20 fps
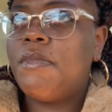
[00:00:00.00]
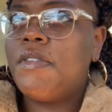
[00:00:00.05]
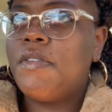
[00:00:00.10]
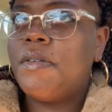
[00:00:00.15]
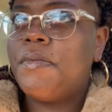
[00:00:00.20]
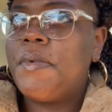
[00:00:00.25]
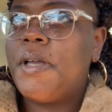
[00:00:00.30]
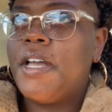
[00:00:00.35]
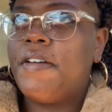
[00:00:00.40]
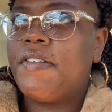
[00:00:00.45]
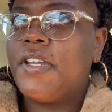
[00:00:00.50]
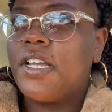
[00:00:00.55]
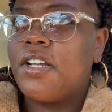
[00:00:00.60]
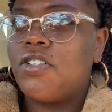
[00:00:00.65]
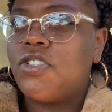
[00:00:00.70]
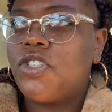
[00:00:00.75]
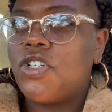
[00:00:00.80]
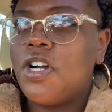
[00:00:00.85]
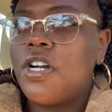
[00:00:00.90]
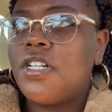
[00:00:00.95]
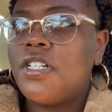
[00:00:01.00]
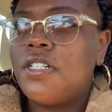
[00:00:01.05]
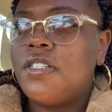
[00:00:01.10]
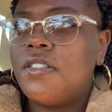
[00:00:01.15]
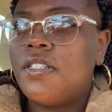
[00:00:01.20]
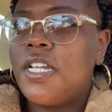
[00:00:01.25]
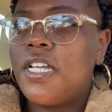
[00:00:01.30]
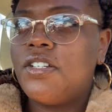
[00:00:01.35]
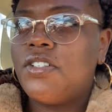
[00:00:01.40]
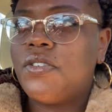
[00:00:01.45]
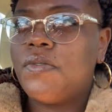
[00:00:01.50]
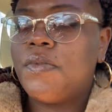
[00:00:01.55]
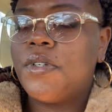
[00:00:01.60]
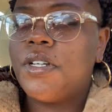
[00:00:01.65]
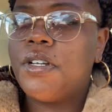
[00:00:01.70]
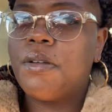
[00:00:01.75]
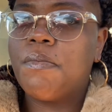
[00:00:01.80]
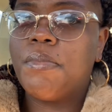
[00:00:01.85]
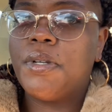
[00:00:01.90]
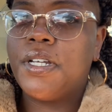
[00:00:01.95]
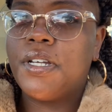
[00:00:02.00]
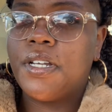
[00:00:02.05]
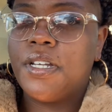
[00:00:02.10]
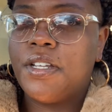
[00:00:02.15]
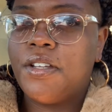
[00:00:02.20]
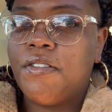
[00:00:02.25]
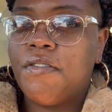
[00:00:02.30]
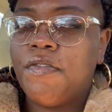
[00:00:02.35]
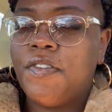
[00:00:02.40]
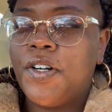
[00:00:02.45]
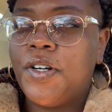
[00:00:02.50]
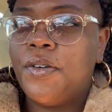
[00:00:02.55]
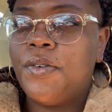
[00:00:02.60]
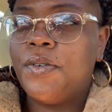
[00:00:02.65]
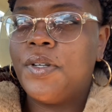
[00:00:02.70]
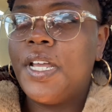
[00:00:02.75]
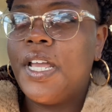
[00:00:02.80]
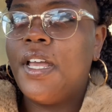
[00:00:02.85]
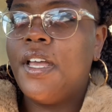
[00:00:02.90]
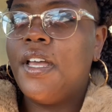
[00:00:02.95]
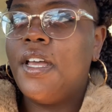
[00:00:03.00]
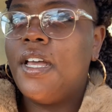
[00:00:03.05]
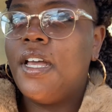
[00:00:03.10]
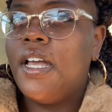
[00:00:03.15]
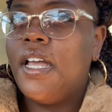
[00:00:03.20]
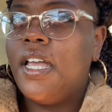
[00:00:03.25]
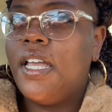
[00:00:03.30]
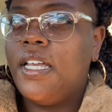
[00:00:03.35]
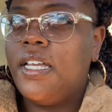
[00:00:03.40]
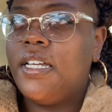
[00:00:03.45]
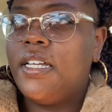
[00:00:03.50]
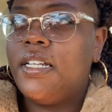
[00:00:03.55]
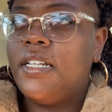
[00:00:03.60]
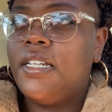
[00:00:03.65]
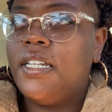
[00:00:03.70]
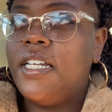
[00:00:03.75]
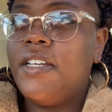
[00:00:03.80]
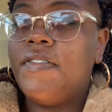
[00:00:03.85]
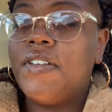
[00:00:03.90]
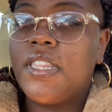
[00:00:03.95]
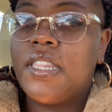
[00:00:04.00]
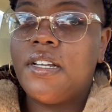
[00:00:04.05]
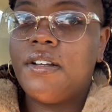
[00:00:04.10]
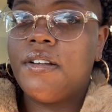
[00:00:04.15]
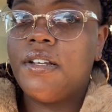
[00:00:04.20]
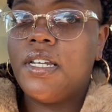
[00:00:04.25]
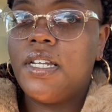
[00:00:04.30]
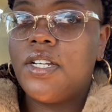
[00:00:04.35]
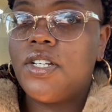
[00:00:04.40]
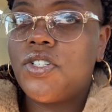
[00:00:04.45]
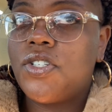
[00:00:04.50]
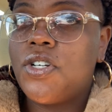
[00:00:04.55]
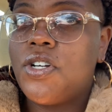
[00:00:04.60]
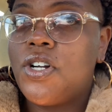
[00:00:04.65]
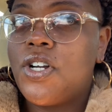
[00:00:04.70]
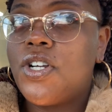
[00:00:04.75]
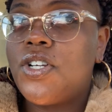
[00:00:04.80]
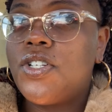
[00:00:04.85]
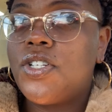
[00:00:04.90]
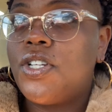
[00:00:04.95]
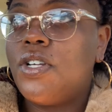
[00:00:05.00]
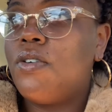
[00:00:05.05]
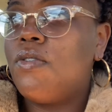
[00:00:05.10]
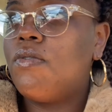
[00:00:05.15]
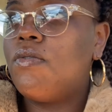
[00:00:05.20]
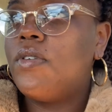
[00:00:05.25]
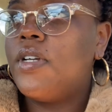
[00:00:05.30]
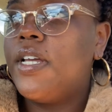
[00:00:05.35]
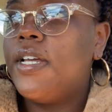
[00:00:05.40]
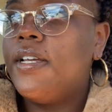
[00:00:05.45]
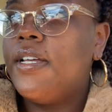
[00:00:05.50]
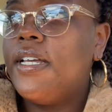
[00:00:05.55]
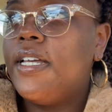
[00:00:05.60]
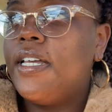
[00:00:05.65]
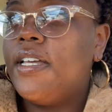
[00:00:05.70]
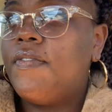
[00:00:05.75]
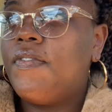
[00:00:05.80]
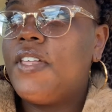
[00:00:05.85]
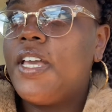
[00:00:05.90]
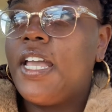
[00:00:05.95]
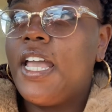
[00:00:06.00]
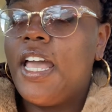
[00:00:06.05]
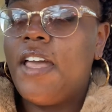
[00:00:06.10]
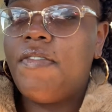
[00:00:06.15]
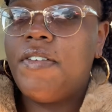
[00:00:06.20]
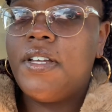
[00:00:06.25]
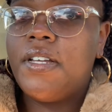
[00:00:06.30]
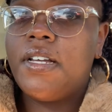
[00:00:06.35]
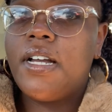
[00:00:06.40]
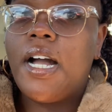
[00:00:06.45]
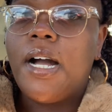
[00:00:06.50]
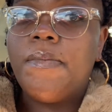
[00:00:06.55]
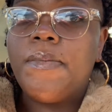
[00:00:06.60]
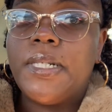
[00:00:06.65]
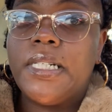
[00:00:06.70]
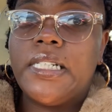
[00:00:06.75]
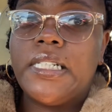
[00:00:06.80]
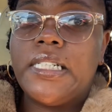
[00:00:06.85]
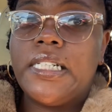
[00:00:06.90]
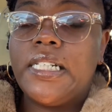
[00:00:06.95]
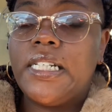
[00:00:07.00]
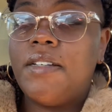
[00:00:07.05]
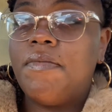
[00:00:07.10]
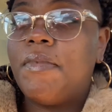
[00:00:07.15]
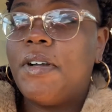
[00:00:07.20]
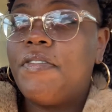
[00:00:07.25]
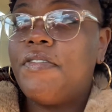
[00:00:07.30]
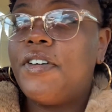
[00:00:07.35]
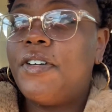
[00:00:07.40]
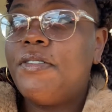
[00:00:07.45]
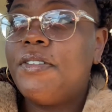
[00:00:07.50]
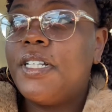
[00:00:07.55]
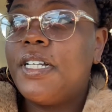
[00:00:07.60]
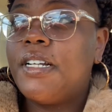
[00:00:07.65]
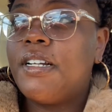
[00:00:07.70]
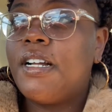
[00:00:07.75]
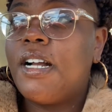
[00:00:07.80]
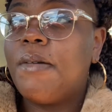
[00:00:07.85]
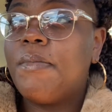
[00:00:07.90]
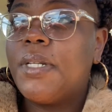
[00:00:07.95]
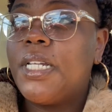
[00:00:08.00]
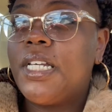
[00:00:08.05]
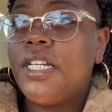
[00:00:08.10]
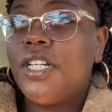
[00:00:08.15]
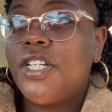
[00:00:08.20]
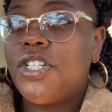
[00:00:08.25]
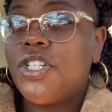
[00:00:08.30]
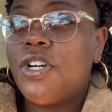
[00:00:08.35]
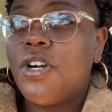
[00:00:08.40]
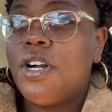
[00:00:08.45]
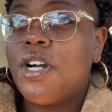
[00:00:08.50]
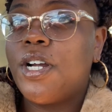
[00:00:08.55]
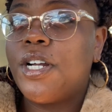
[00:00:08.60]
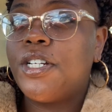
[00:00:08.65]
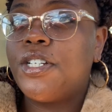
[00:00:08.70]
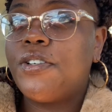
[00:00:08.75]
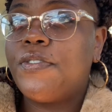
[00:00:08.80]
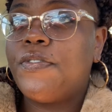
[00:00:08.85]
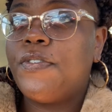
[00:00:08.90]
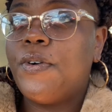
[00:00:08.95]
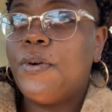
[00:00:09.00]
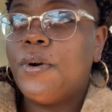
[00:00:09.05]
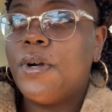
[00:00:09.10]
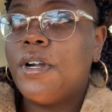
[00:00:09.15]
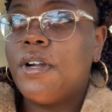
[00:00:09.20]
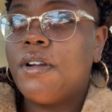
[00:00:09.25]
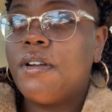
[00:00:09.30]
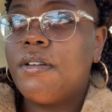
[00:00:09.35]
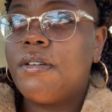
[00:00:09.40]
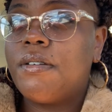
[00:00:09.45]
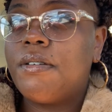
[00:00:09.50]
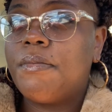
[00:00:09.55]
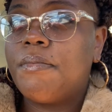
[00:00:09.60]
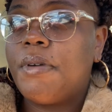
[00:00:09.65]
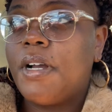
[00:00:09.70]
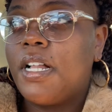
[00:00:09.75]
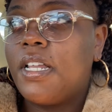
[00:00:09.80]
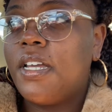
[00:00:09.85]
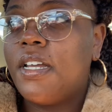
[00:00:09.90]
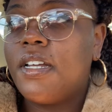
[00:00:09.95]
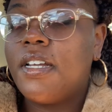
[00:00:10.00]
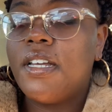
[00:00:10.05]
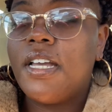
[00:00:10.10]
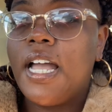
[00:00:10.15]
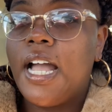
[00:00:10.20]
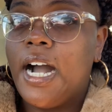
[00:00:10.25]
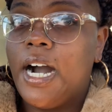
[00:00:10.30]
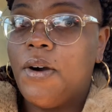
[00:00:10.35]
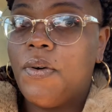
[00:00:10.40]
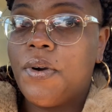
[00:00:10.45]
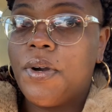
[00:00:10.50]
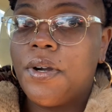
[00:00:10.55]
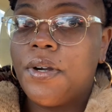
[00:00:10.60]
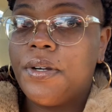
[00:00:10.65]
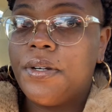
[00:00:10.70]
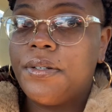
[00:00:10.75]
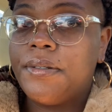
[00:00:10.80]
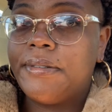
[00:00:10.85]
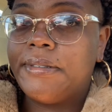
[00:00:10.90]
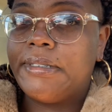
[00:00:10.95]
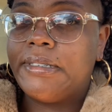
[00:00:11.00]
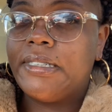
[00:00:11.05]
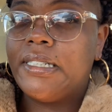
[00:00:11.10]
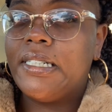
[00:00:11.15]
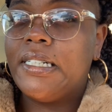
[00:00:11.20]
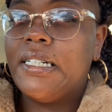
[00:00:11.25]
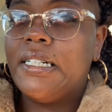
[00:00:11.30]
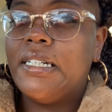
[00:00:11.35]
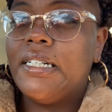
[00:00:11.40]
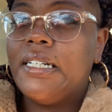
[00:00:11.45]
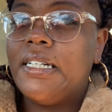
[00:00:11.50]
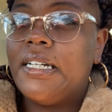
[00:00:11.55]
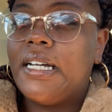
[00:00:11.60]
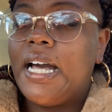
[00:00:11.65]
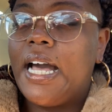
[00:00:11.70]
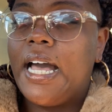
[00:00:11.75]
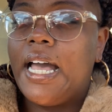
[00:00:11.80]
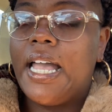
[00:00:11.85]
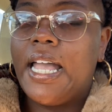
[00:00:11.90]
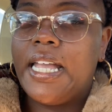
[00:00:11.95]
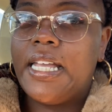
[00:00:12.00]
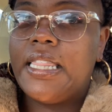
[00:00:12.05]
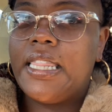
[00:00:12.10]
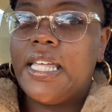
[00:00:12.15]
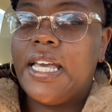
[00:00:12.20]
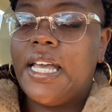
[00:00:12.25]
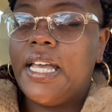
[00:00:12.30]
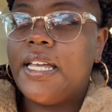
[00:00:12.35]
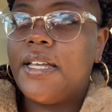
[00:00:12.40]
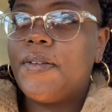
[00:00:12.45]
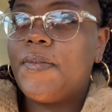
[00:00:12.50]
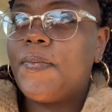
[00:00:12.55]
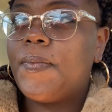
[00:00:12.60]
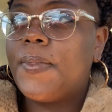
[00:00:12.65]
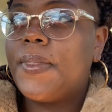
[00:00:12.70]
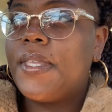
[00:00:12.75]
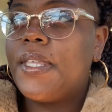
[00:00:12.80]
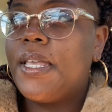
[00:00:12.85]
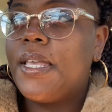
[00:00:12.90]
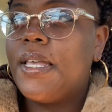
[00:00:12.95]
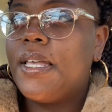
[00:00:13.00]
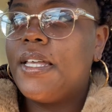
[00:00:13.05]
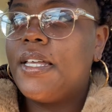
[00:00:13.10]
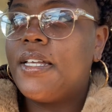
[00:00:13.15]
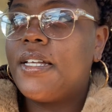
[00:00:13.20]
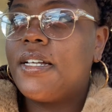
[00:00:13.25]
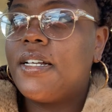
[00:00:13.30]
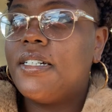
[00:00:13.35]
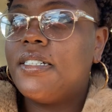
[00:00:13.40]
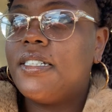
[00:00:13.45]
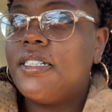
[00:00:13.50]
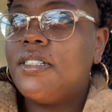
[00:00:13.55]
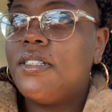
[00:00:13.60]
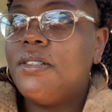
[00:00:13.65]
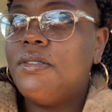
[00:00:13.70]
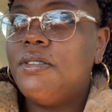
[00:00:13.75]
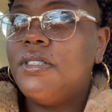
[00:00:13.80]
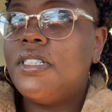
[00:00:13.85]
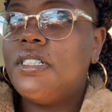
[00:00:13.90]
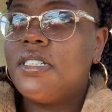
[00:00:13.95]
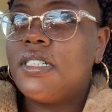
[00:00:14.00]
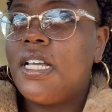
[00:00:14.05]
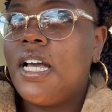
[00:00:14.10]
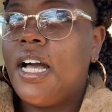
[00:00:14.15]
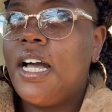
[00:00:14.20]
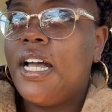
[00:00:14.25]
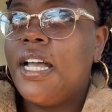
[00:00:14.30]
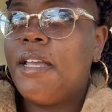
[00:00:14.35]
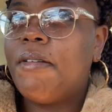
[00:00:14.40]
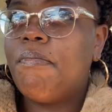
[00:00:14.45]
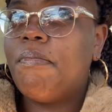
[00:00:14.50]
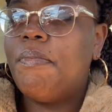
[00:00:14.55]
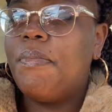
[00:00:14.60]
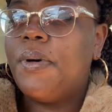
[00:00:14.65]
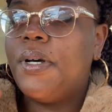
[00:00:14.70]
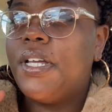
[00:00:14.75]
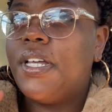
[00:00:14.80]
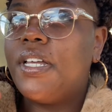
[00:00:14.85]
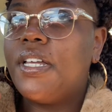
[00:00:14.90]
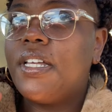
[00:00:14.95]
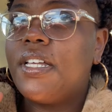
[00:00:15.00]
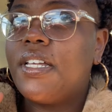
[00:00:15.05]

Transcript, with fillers: of them have like a charging station where you can plug in your phone and leave it there and let it charge. So if they have it, I'm gonna leave my phone there. I'm gonna let it charge for probably a good hour. I hate that because it loses time, but